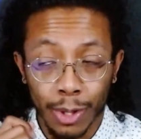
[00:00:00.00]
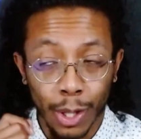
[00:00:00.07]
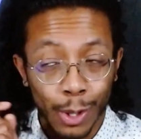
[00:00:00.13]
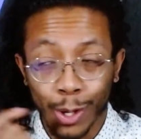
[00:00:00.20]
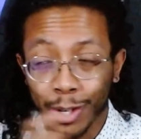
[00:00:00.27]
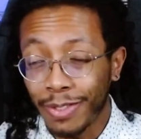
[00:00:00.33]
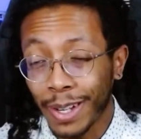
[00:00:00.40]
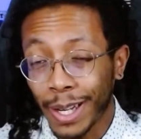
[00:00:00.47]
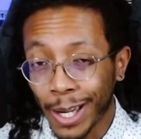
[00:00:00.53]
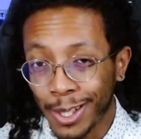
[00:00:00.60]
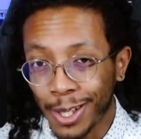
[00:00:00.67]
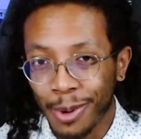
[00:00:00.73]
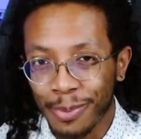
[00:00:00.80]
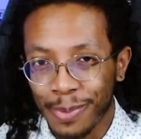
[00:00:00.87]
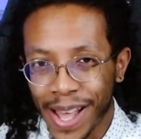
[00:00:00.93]

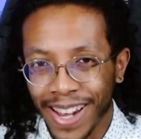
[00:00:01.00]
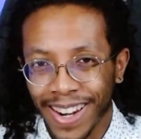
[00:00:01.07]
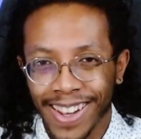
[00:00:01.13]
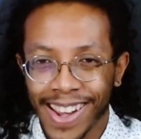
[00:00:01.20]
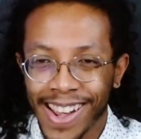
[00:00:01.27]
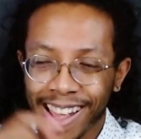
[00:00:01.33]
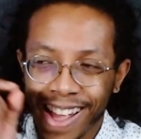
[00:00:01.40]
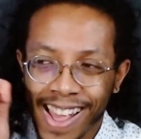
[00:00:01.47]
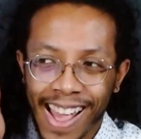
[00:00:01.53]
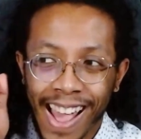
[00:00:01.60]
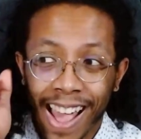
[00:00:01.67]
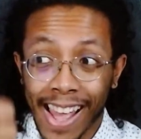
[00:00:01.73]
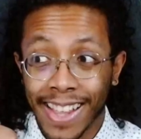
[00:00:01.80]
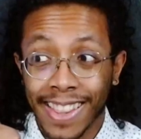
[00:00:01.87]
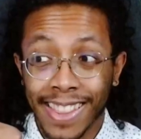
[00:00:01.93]
notification bell,
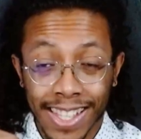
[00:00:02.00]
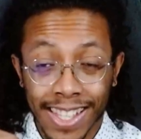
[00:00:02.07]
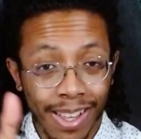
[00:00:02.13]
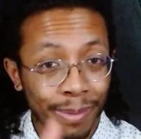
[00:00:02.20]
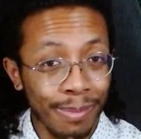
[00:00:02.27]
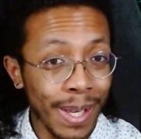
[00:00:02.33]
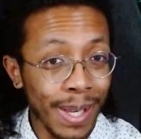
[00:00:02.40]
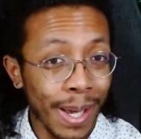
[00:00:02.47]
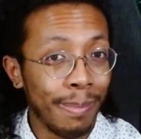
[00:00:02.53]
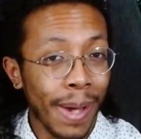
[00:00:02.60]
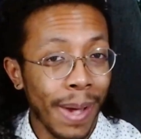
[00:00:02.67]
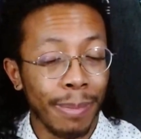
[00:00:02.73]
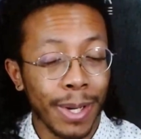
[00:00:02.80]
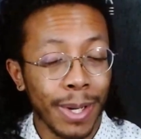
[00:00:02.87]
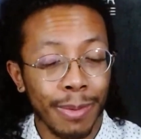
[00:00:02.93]
and the thumbs up.
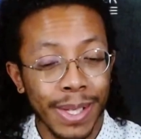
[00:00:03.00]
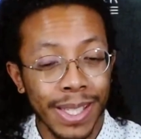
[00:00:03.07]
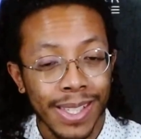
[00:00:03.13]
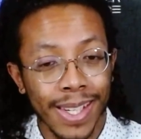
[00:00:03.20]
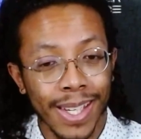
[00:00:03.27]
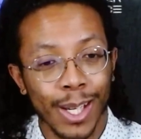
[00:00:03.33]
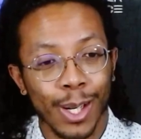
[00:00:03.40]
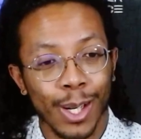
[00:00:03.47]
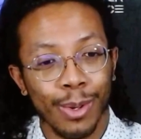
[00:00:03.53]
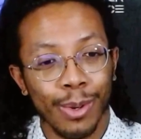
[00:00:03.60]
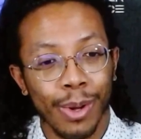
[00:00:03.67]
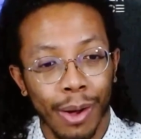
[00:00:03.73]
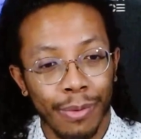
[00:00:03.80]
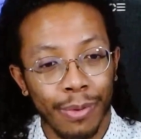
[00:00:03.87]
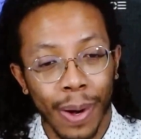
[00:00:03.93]
I'm going to be seeing you
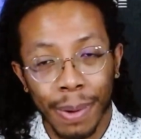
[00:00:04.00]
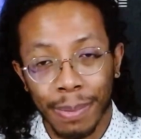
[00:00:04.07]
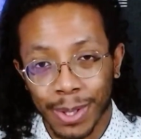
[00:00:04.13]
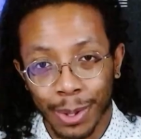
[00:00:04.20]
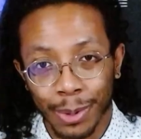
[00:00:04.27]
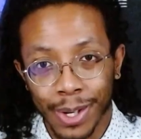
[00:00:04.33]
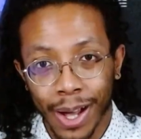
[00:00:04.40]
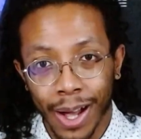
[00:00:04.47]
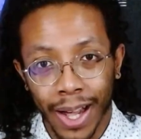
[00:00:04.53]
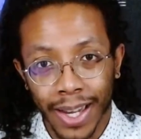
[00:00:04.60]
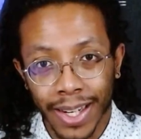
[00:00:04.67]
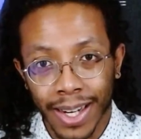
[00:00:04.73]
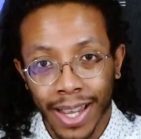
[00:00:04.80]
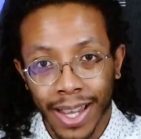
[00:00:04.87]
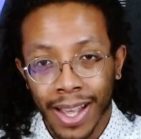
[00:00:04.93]
for episode
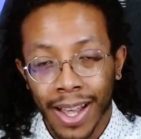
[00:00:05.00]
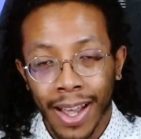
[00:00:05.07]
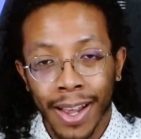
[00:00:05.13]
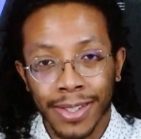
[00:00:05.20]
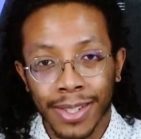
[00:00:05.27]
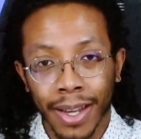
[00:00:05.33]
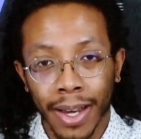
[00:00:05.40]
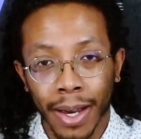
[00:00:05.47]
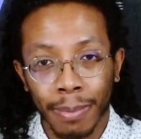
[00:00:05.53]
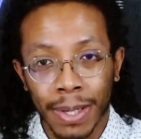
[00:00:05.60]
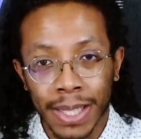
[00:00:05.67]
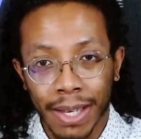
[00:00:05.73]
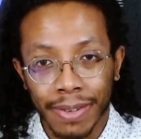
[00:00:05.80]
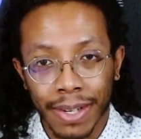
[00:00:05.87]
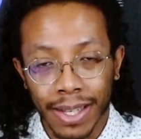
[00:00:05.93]
9. Until then, please
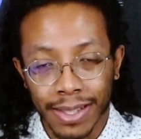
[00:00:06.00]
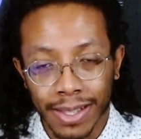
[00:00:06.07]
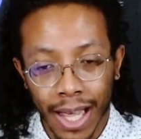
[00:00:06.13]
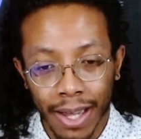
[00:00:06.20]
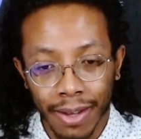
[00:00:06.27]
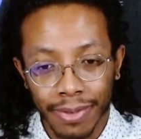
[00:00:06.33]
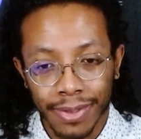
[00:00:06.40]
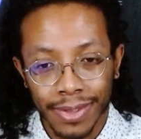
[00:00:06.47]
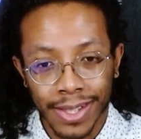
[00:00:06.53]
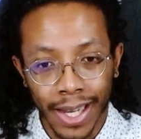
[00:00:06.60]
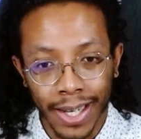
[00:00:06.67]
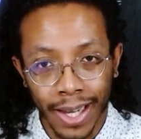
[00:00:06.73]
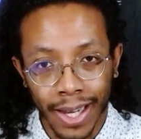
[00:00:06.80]
have a nice life. Take